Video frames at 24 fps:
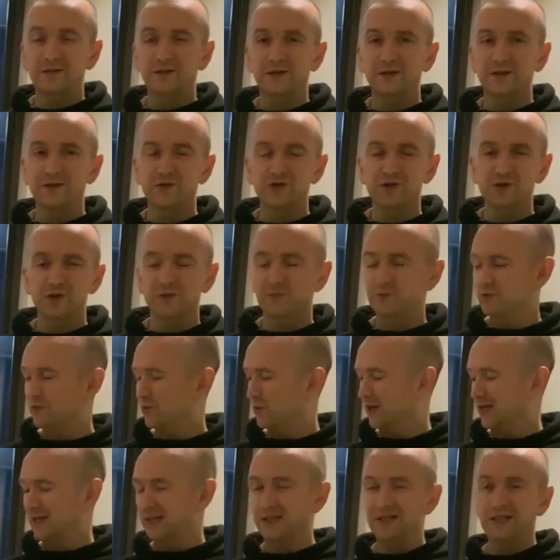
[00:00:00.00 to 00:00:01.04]
in terms of what I
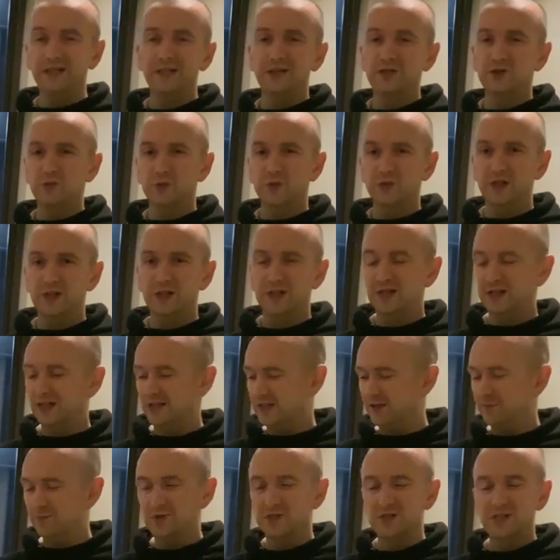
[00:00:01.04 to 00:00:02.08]
can eat this with, I can have
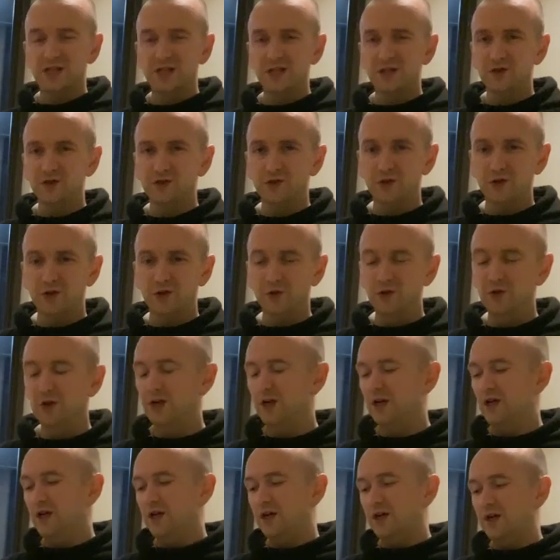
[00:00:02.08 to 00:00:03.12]
potato,
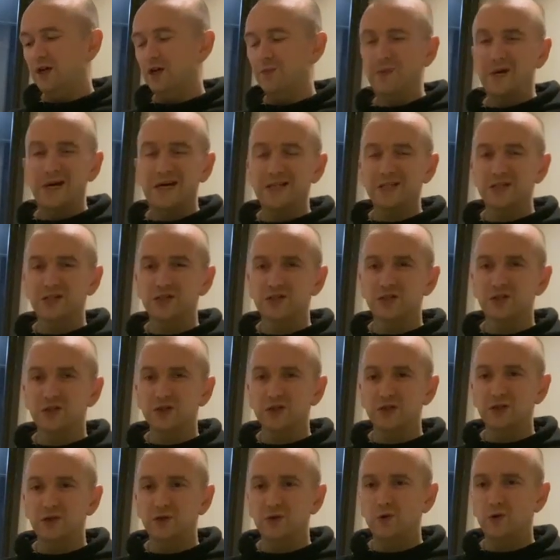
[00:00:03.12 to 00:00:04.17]

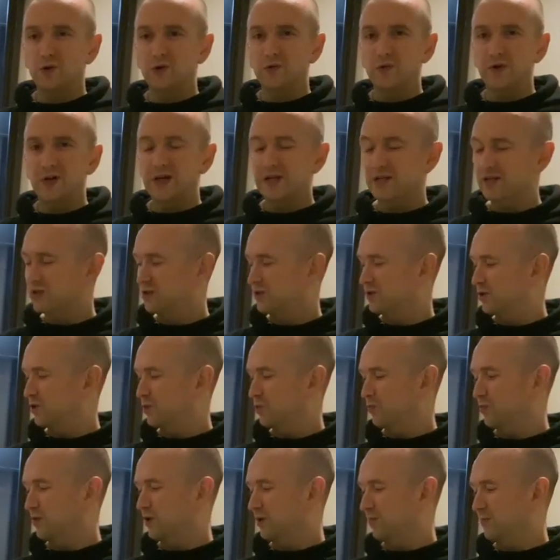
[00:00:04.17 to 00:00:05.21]
pasta or rice, no
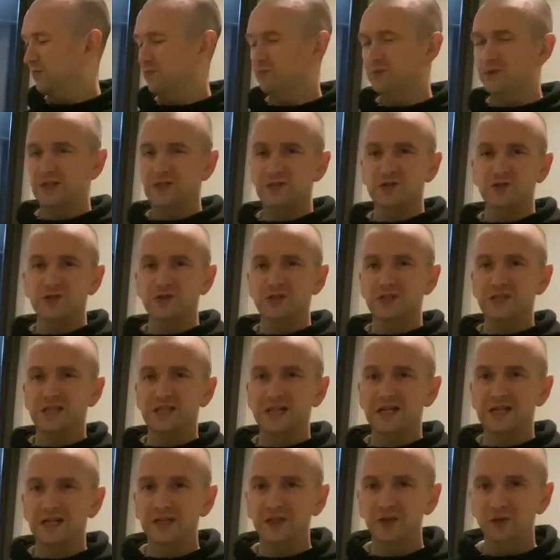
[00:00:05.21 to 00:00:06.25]
problem. That doesn't take
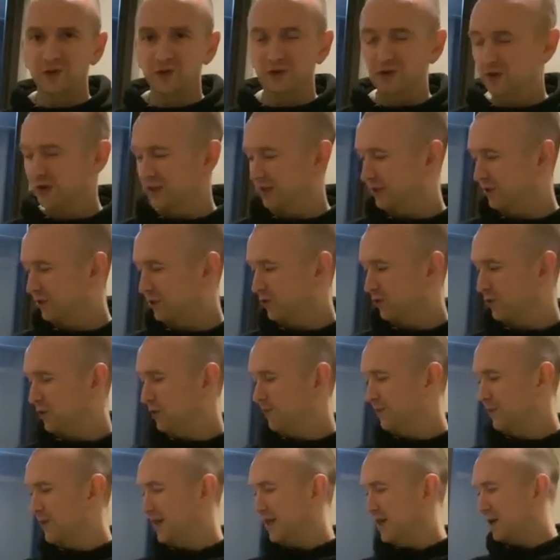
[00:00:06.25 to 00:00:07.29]
any cooking at all.
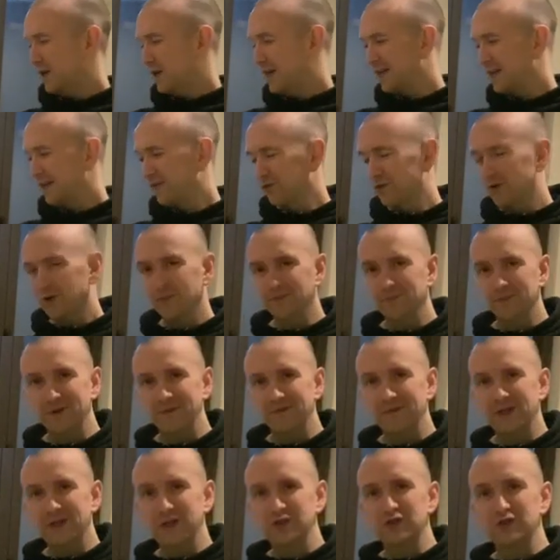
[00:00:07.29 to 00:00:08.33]
And I've got my
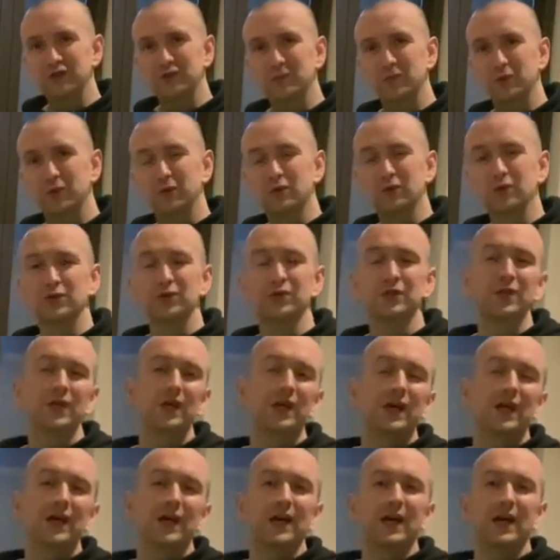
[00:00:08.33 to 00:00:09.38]
vegetables
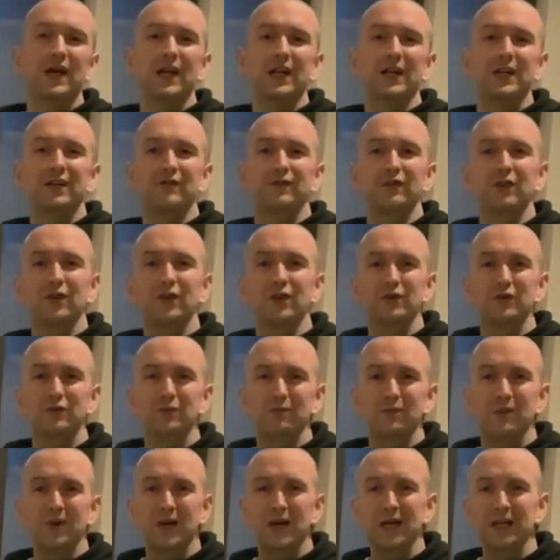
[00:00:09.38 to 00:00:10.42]
and I've got
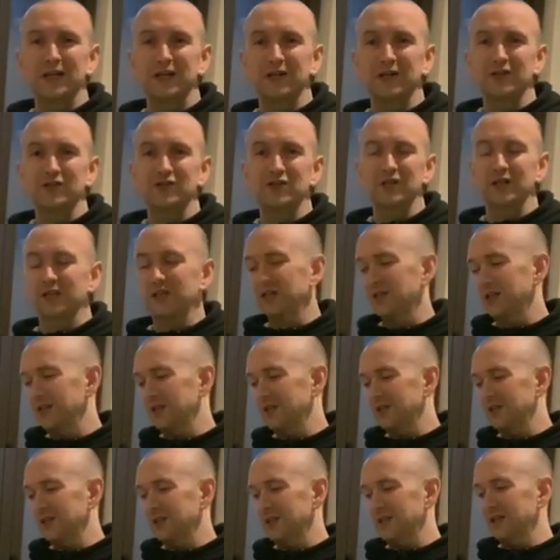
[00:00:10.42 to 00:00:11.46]
my chicken
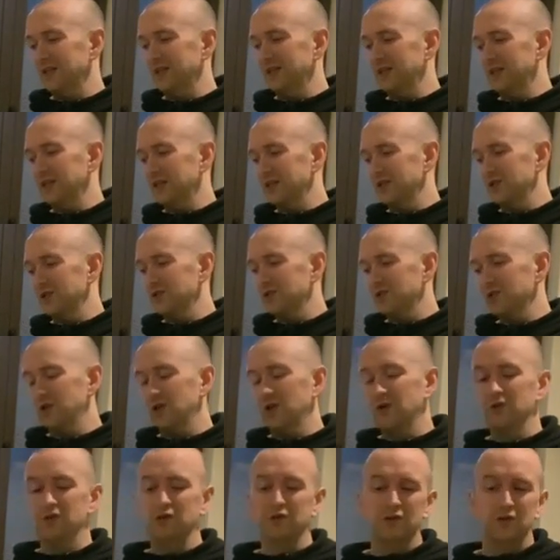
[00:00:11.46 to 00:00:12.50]
in here,
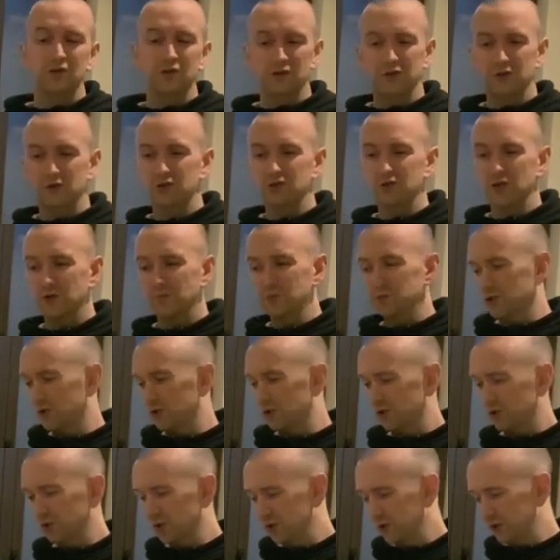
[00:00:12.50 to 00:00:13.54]
so jobs are
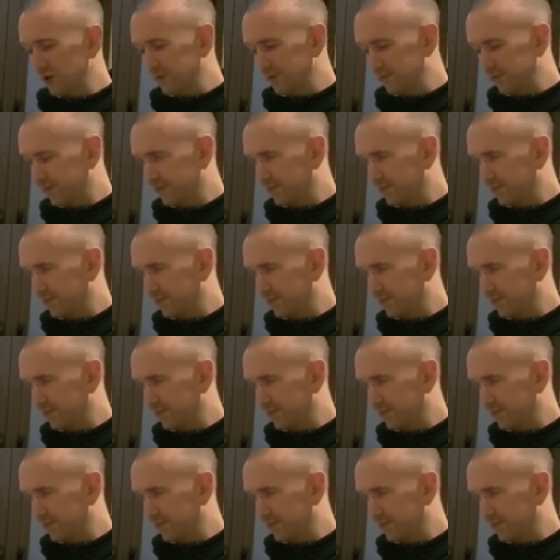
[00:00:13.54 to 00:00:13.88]
good. And